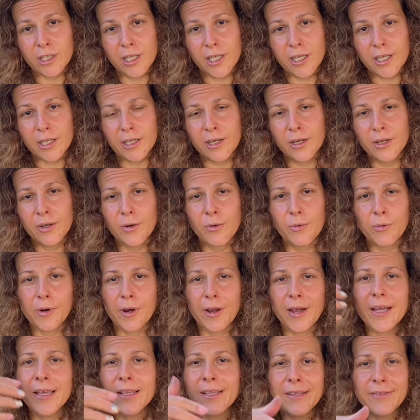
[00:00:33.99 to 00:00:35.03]
Like, where
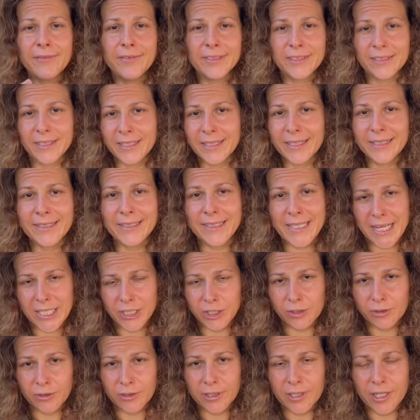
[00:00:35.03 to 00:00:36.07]
I live is like a
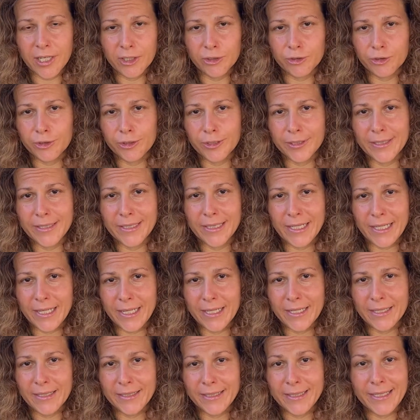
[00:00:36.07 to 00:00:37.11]
desert country
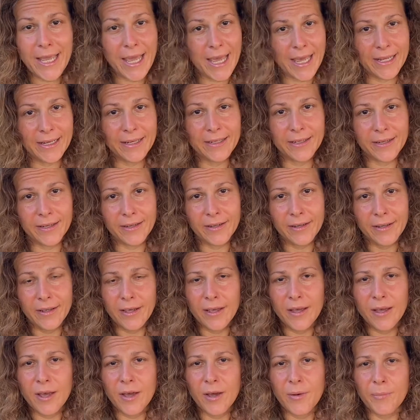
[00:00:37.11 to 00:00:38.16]
in Canada,
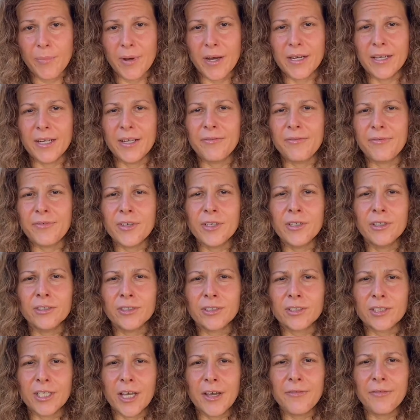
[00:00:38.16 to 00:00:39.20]
but it
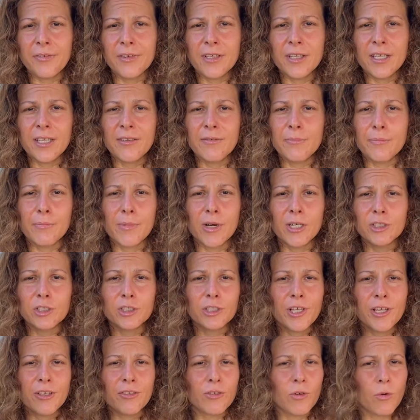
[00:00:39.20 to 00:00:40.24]
feels definitely much
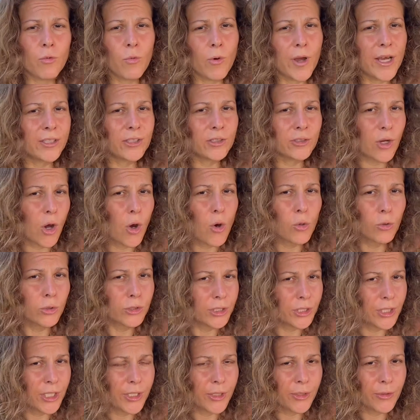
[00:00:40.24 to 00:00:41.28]
like the West
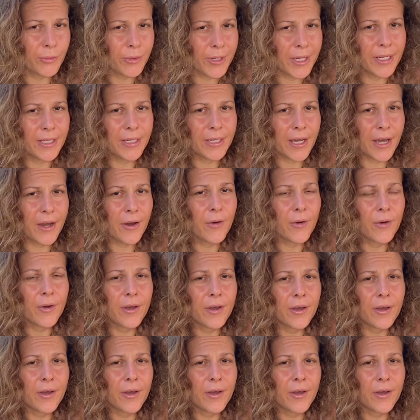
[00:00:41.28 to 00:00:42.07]
Coast here right now.